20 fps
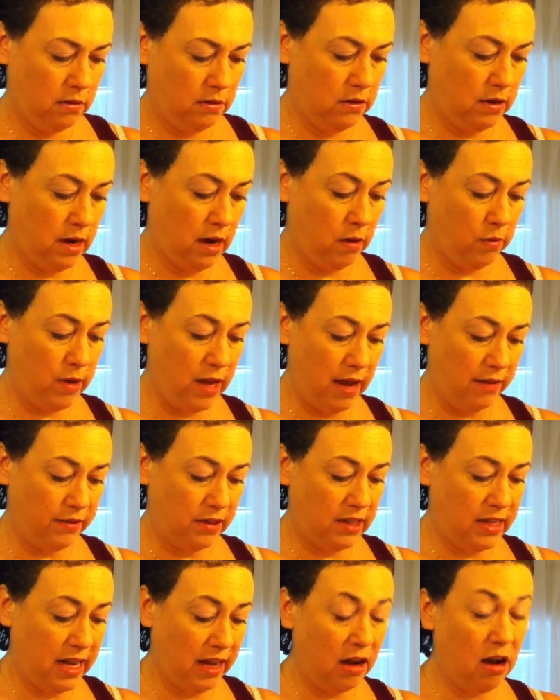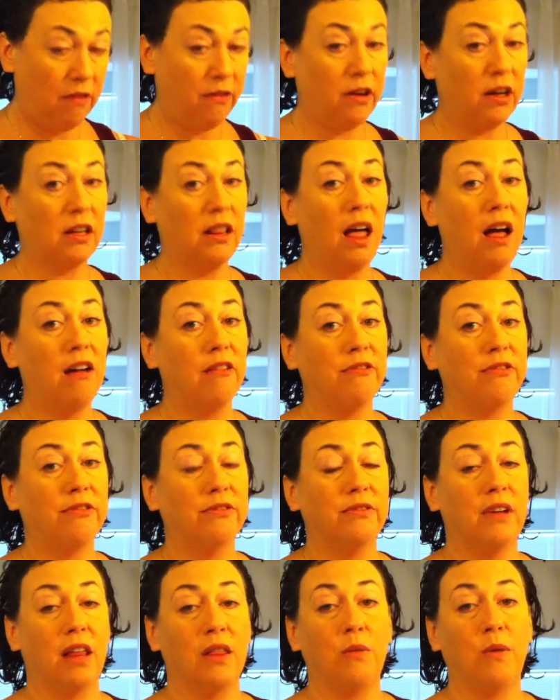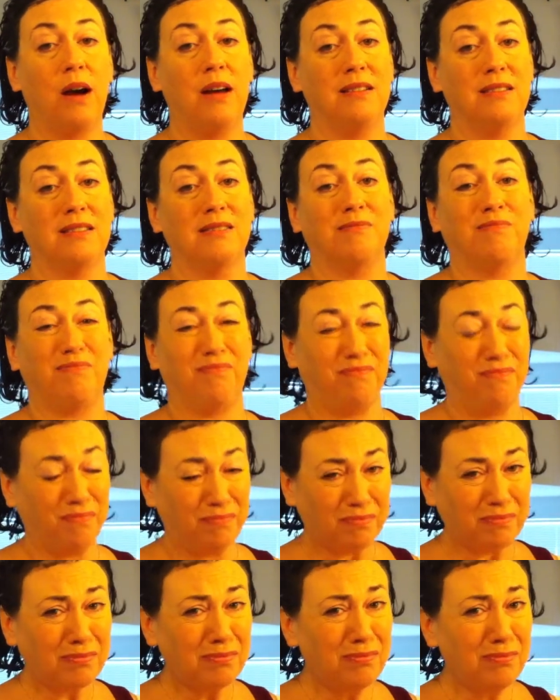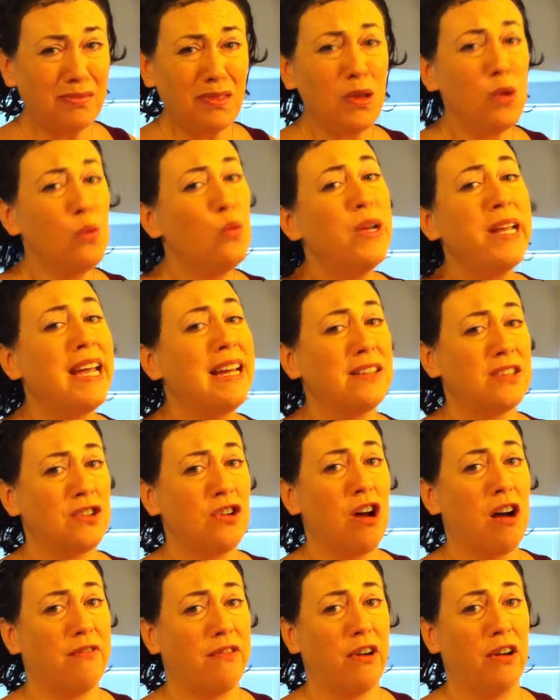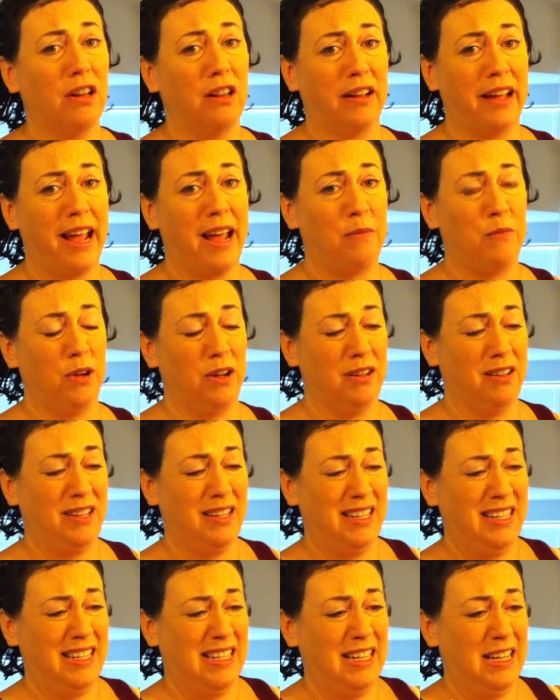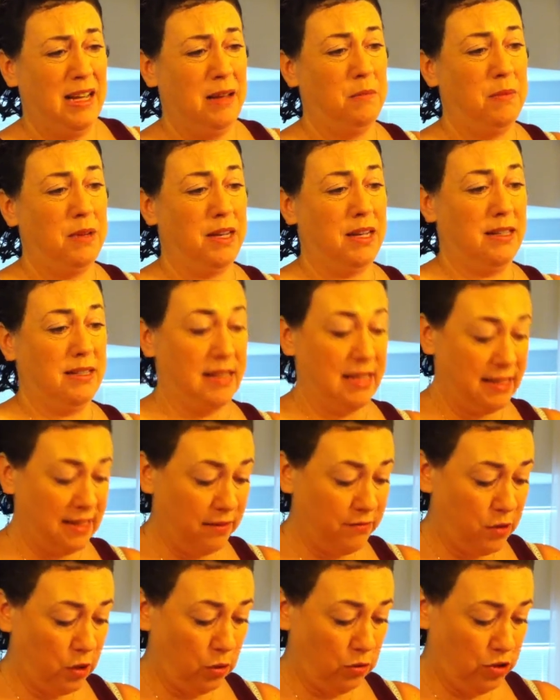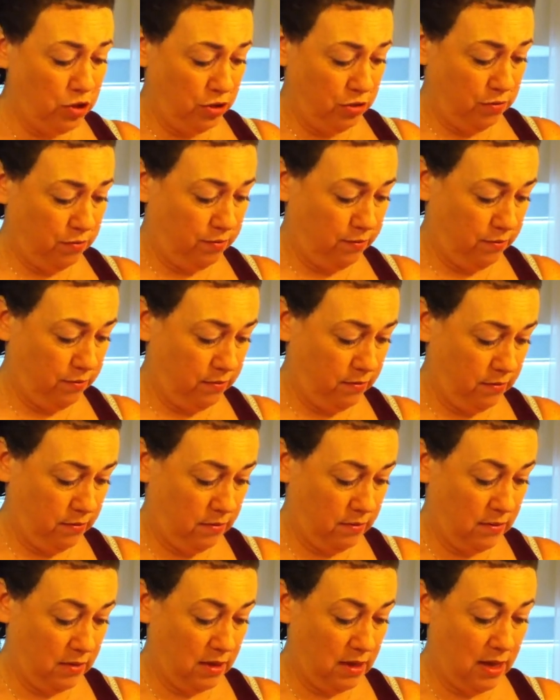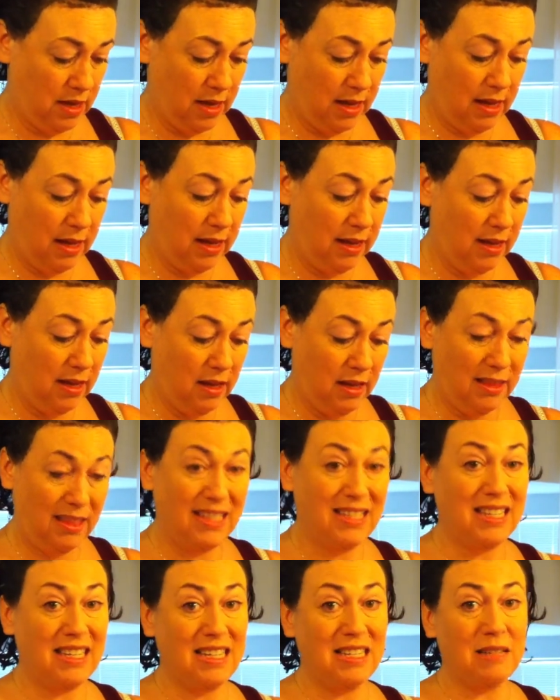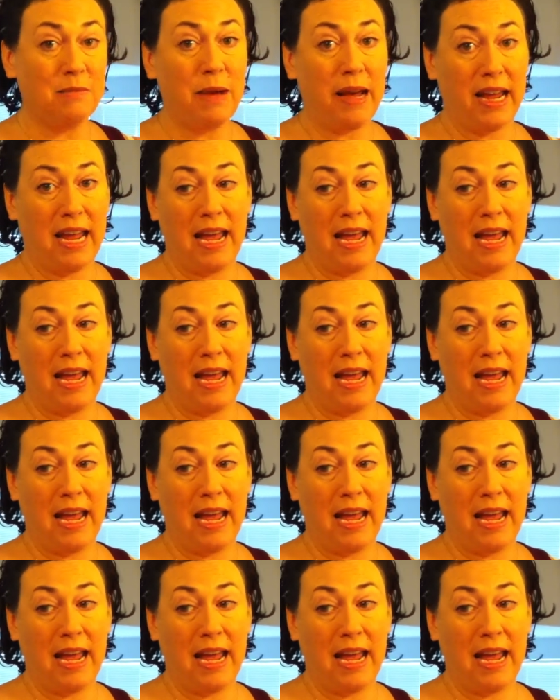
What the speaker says: So now we have to take off our glove, otherwise we can't turn off our little camera. Because as I've told you, this is my